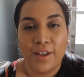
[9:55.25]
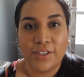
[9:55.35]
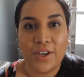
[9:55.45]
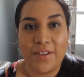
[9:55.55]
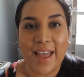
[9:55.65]

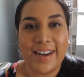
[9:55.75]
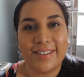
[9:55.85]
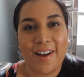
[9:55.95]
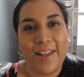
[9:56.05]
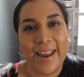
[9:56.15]
So that
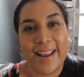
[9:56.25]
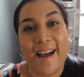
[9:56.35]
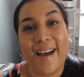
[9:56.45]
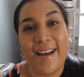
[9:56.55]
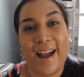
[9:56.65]
is all I
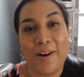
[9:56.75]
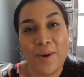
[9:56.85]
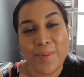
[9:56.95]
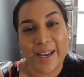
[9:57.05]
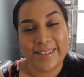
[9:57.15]
got. I
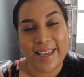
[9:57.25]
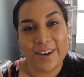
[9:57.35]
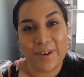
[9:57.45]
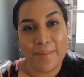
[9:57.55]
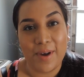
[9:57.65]
hope you guys had
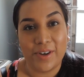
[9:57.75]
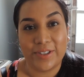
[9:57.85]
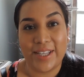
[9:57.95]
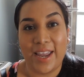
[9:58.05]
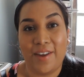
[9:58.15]
a great
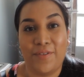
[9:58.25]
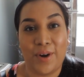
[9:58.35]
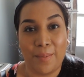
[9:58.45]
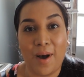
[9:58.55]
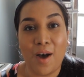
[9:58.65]
Mother's Day if
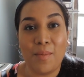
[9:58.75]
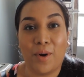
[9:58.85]
you're a mom